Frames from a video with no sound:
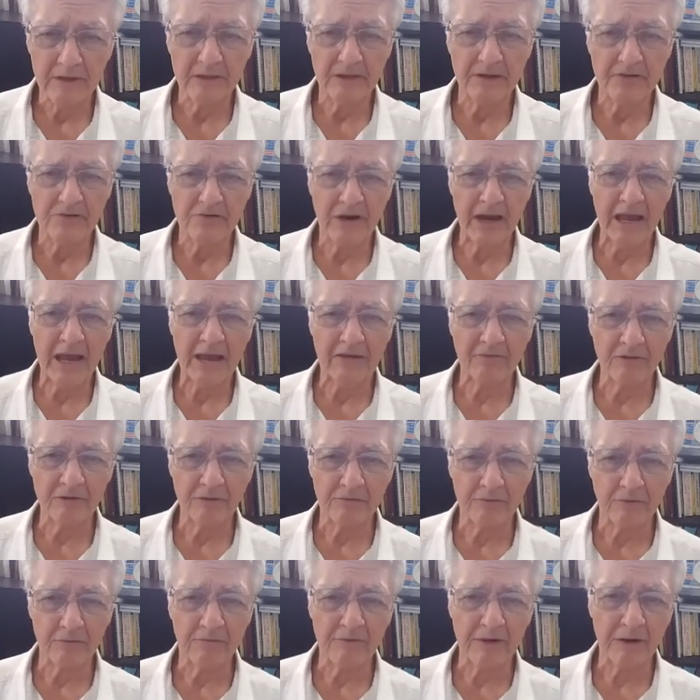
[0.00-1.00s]
that you're having
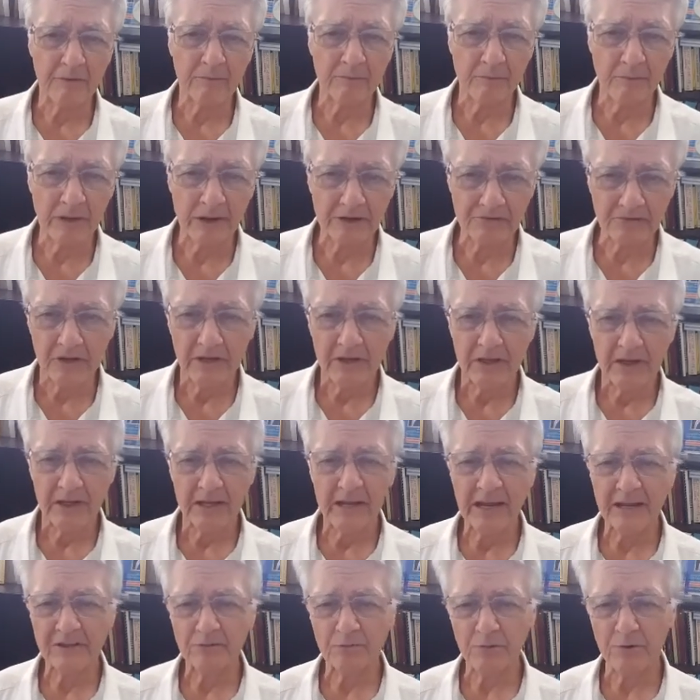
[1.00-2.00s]
for fibromyalgia,
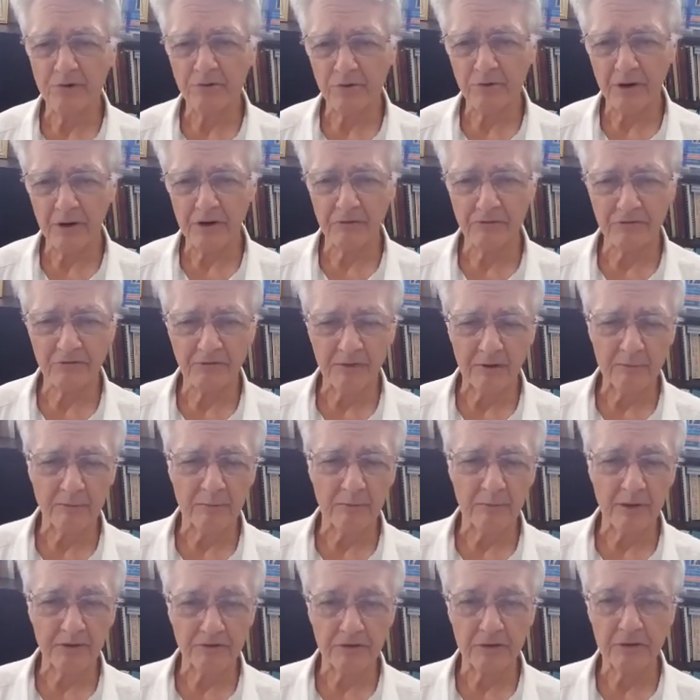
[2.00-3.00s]
and that's what triggers
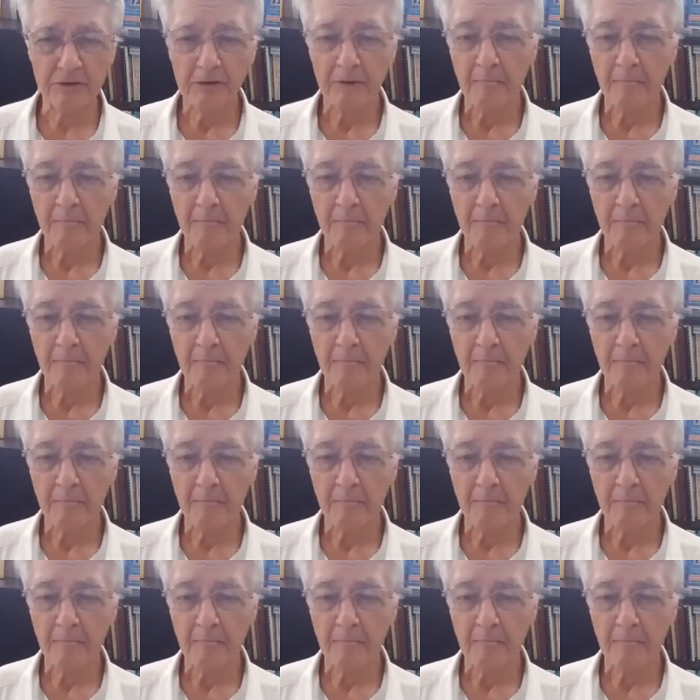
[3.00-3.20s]
fibromyalgia.